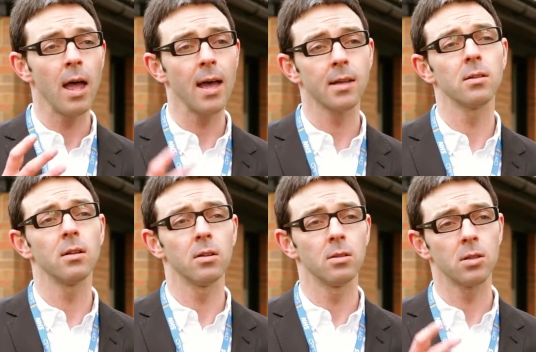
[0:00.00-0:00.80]

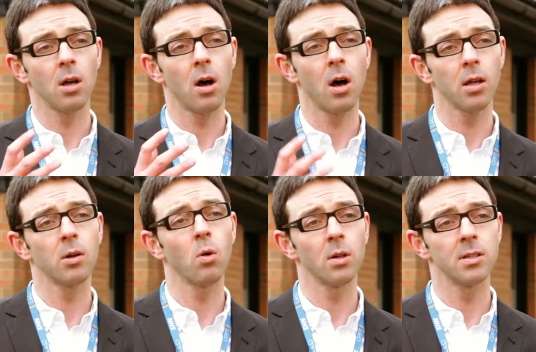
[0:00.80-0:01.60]
excellent,
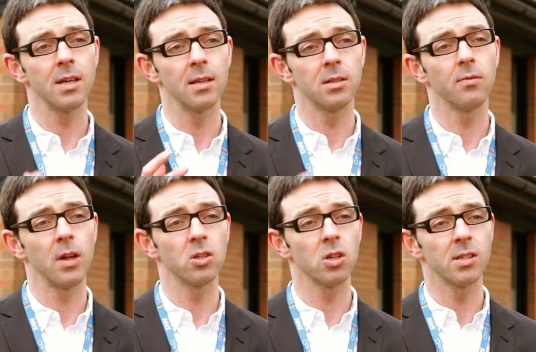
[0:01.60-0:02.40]
high-quality
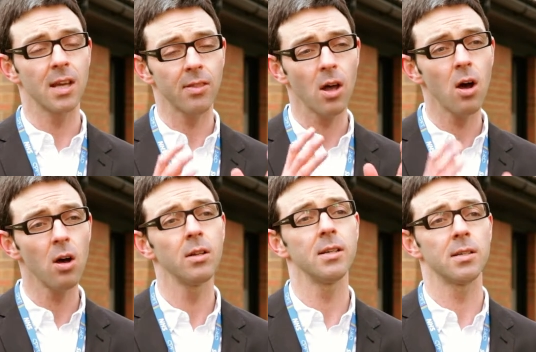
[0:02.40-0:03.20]
interventions at the
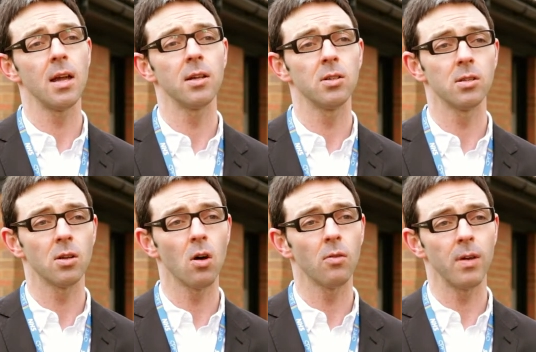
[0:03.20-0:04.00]
early stages
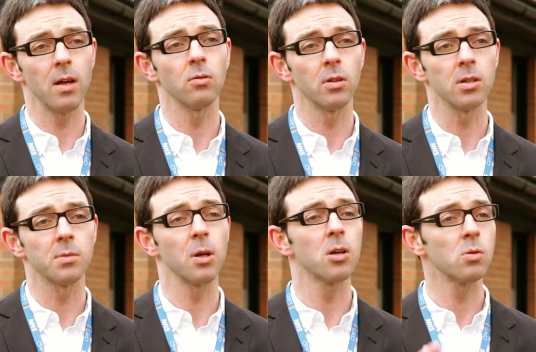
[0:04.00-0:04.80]
of illness,
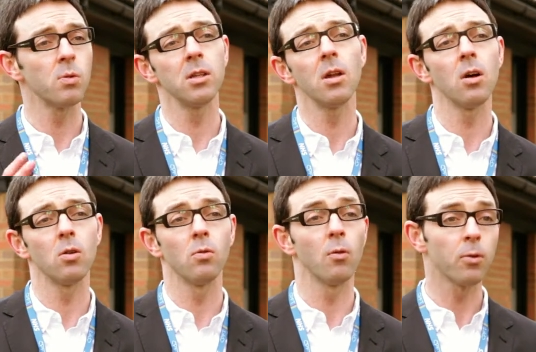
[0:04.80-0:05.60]
because we
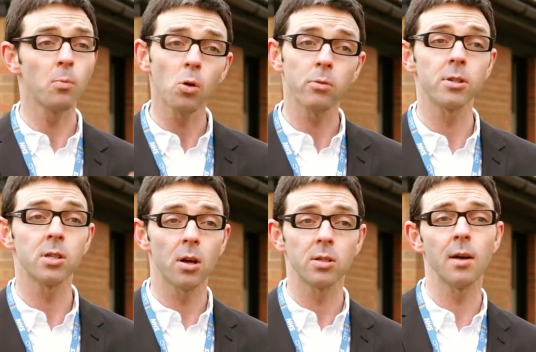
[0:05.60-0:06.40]
know from all the
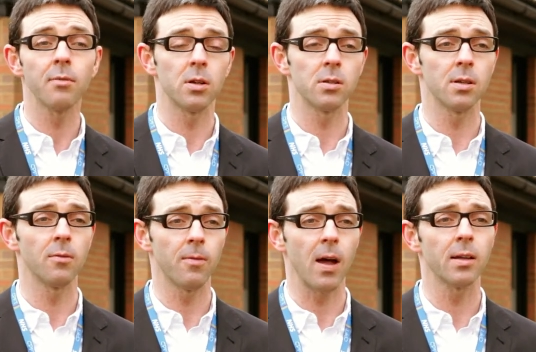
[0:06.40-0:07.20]
research evidence, in
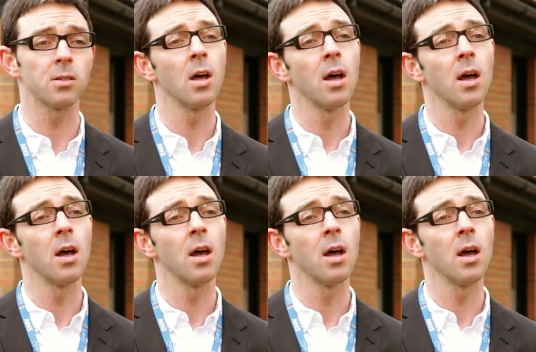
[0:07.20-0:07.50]
fact,